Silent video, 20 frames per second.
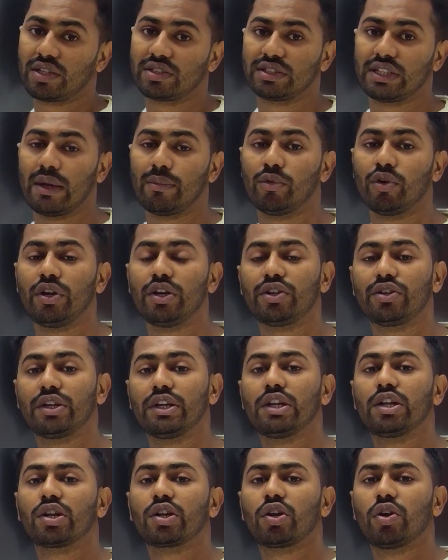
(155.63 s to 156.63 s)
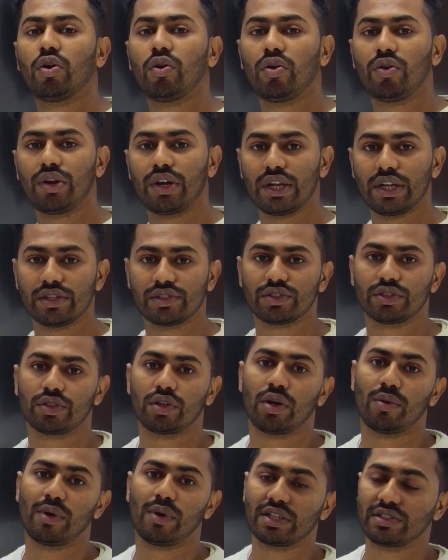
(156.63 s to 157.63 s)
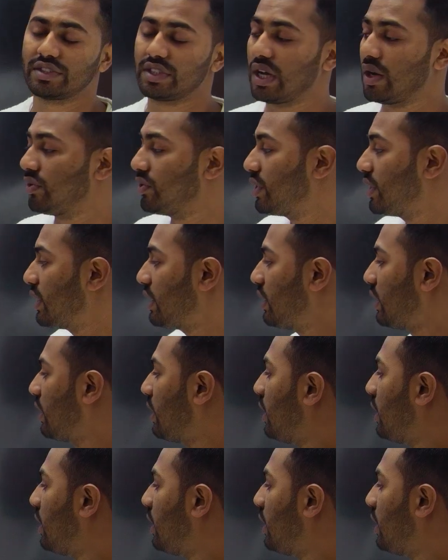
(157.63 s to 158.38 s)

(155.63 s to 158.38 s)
Samuel Taylor Coleridge, Robert Southey.